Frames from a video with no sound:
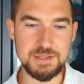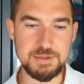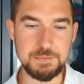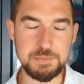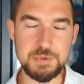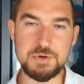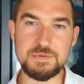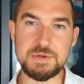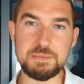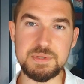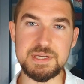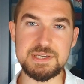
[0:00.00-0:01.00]
the
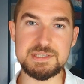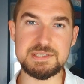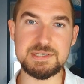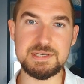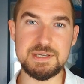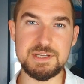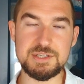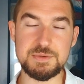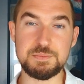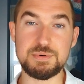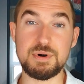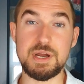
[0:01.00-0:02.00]
perfect place to
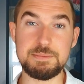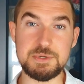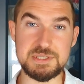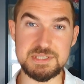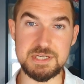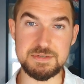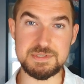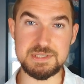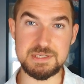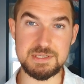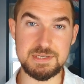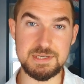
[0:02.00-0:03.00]
prime yourselves
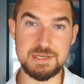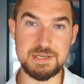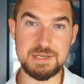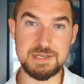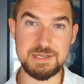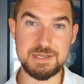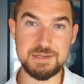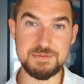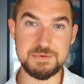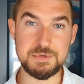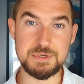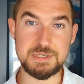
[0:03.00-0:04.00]

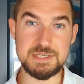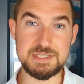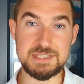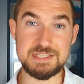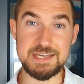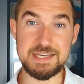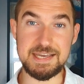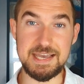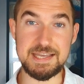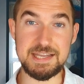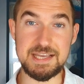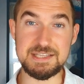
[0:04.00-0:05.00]
for the day
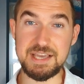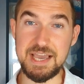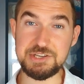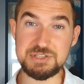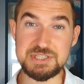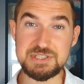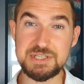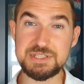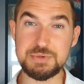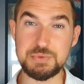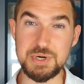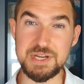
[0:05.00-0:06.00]
ahead, and to actually start
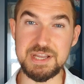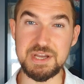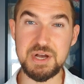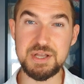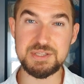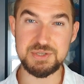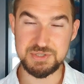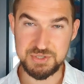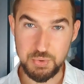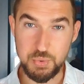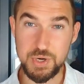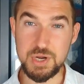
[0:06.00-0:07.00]
to work
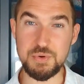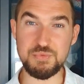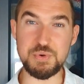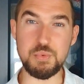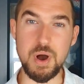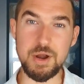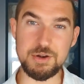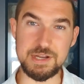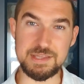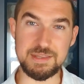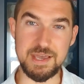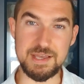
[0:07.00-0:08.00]
on
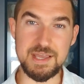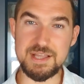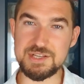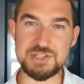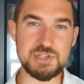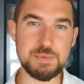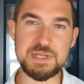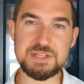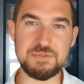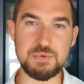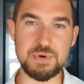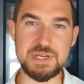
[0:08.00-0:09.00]
rewiring that. There's so many
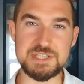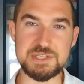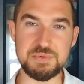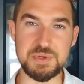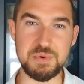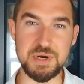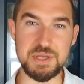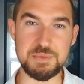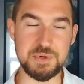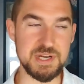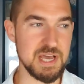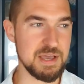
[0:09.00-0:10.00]
different ways to rewire the
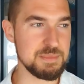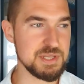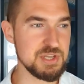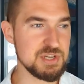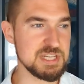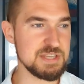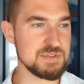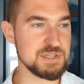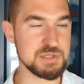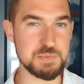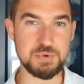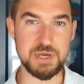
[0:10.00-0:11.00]
brain. I mean, you can even
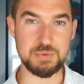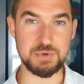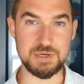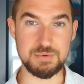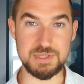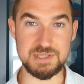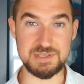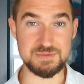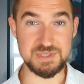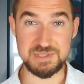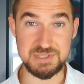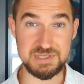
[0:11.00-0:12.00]
use breath work with this.
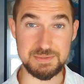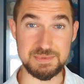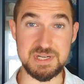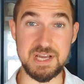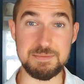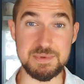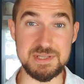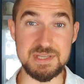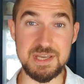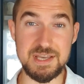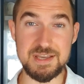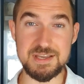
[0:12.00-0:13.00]
This is something I've been
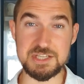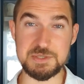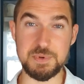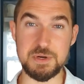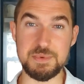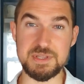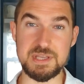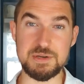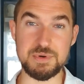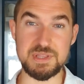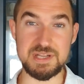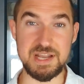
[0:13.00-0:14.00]
experimenting
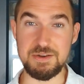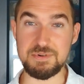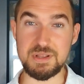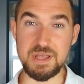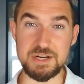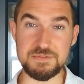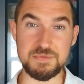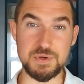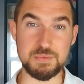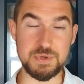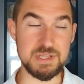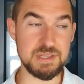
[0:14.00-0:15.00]
with and having a lot of
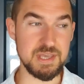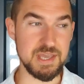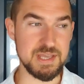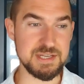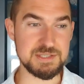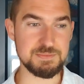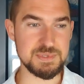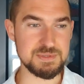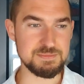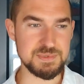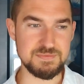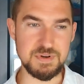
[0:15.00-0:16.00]
fun with, and it's
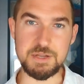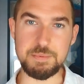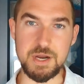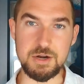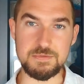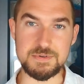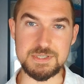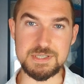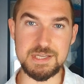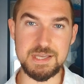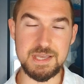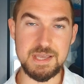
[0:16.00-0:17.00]
been very powerful.
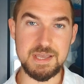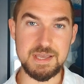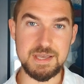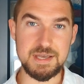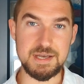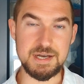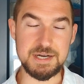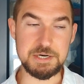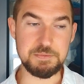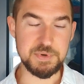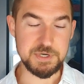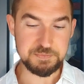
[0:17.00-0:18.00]

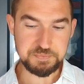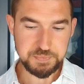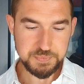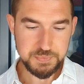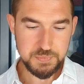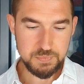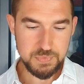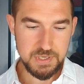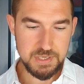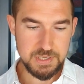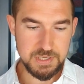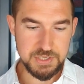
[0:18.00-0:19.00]
But
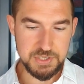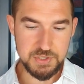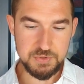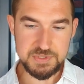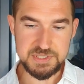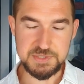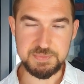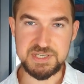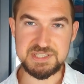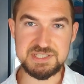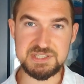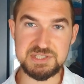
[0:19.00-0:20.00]
use this,
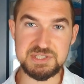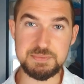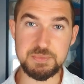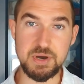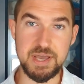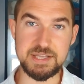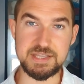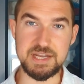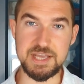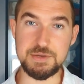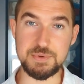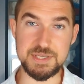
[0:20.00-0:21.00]
because this is a simple hack that
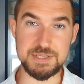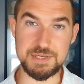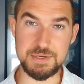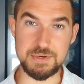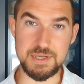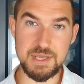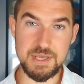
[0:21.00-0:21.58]
anyone can do.